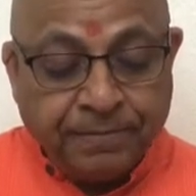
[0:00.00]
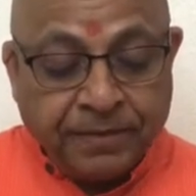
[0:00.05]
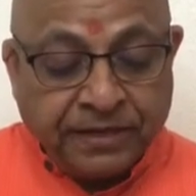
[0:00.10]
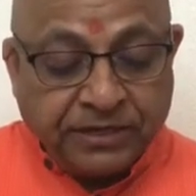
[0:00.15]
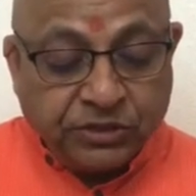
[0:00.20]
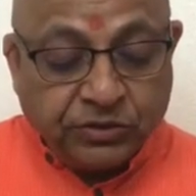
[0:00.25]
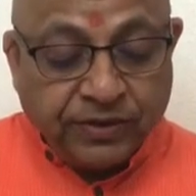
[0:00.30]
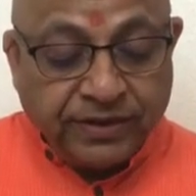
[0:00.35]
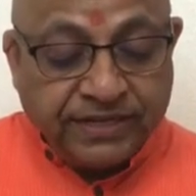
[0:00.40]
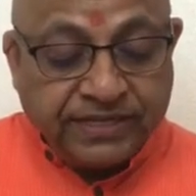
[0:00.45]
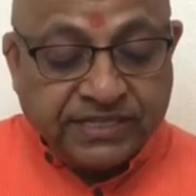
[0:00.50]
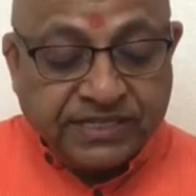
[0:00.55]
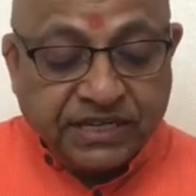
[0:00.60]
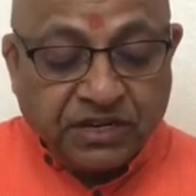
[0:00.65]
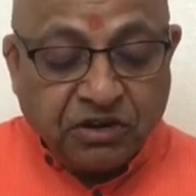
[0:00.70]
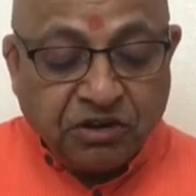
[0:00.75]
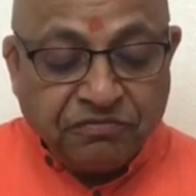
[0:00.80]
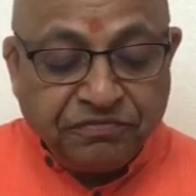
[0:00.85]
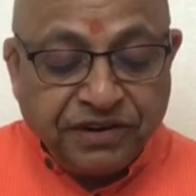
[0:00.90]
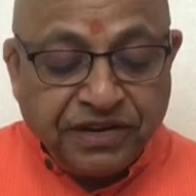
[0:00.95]
So
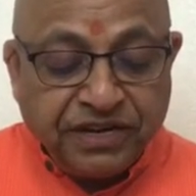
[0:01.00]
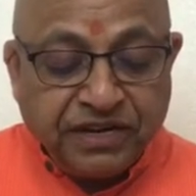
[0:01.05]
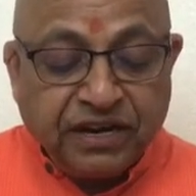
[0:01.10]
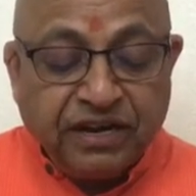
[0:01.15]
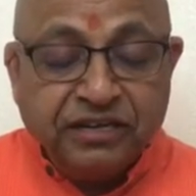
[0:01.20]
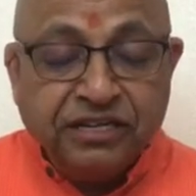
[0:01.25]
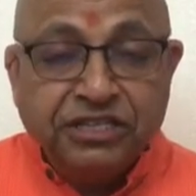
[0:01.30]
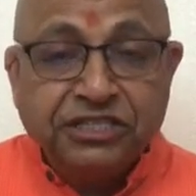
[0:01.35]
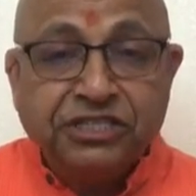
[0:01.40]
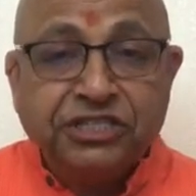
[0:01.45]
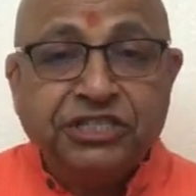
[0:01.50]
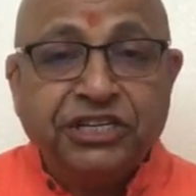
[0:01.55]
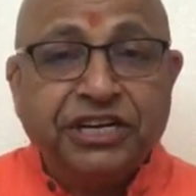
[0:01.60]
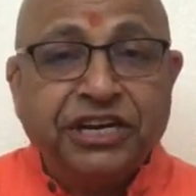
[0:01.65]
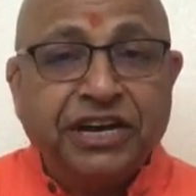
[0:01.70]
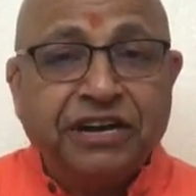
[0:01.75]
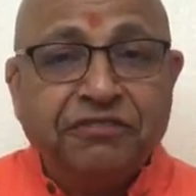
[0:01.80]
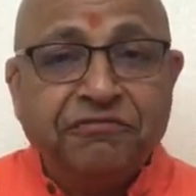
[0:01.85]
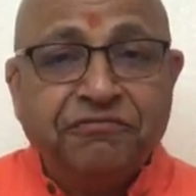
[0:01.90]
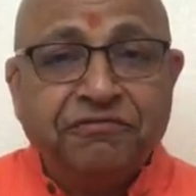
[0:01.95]
instead of
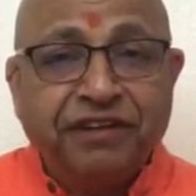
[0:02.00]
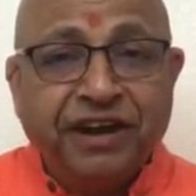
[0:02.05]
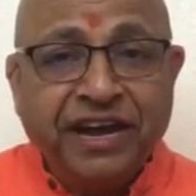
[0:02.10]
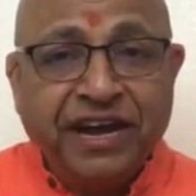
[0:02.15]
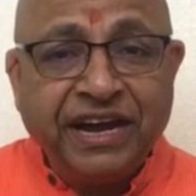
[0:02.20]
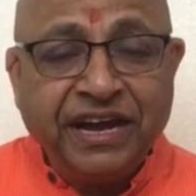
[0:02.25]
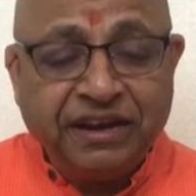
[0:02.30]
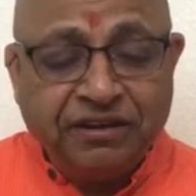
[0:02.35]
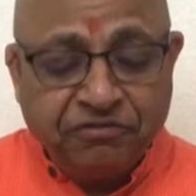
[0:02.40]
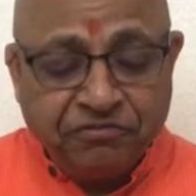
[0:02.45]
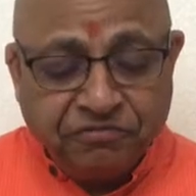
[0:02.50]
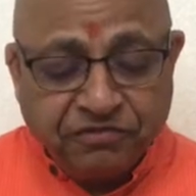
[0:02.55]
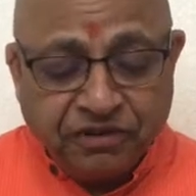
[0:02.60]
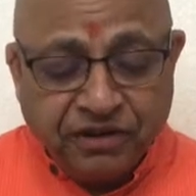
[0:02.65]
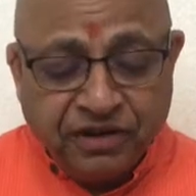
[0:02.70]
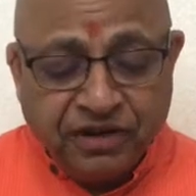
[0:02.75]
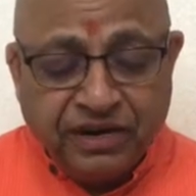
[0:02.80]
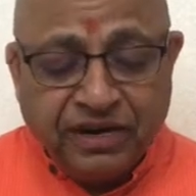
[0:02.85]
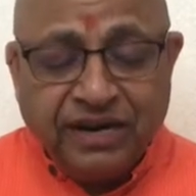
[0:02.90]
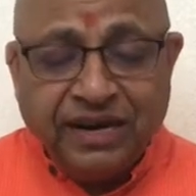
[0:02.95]
indulging in vain
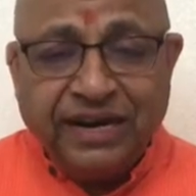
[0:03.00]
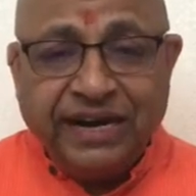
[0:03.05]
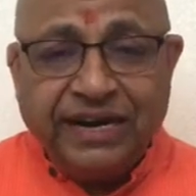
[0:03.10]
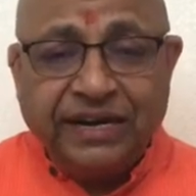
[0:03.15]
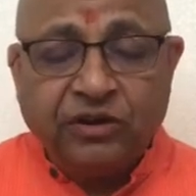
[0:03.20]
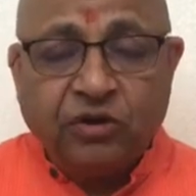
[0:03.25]
worldly